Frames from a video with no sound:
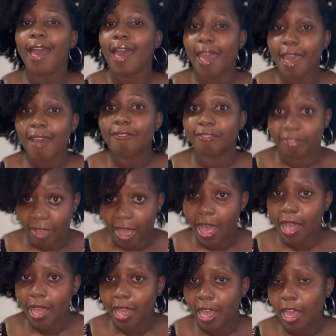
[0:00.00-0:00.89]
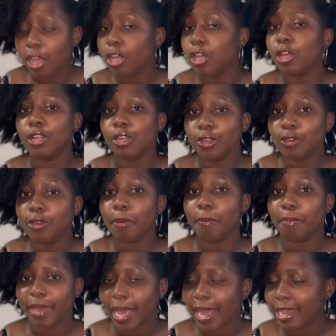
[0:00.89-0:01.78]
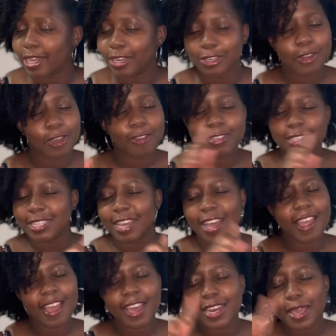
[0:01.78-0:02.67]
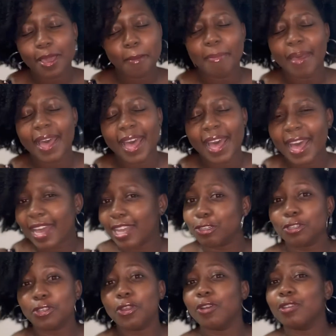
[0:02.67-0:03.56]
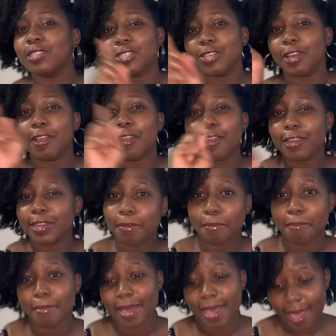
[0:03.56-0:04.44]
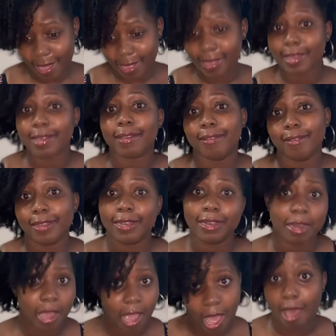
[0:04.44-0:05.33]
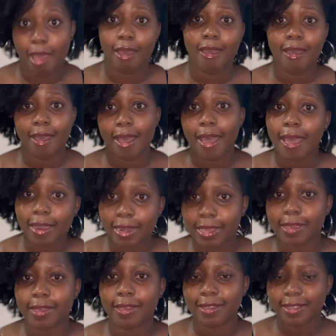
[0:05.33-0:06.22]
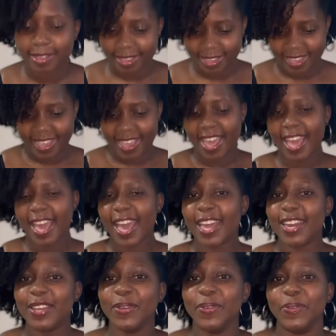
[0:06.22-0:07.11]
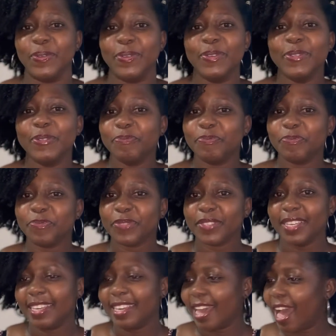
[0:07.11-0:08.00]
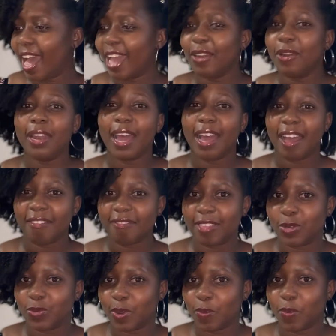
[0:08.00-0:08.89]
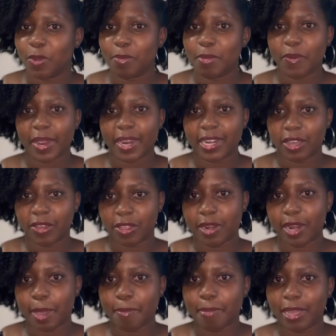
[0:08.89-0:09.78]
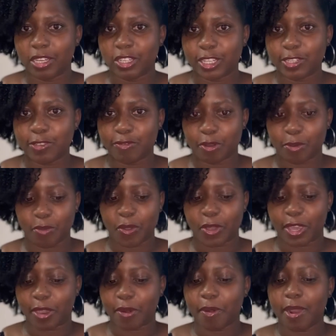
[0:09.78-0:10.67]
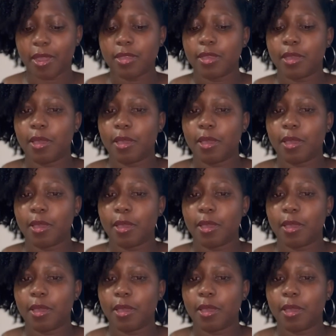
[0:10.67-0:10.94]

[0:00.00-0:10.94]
ever look back. Not turning back, not turning back. Nah, honey. Anywho, yeah, I don't have that one with me right now, the one I purchased from Oyera.